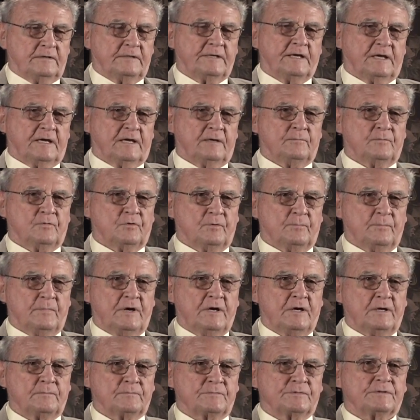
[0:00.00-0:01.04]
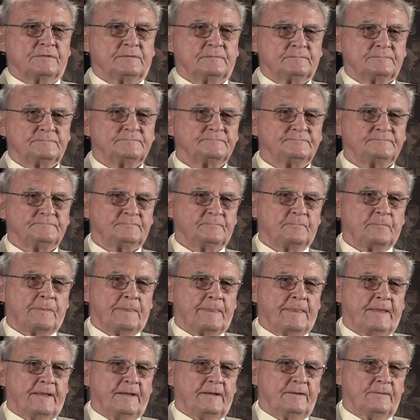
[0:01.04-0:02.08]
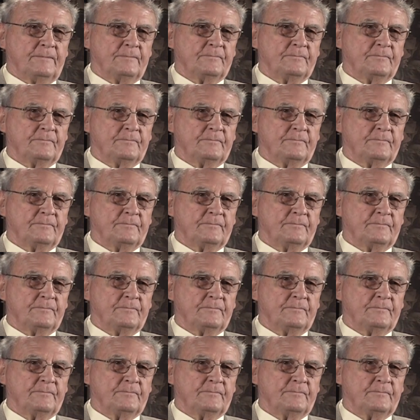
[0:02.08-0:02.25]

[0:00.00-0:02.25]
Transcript: take up more bombs. Yeah.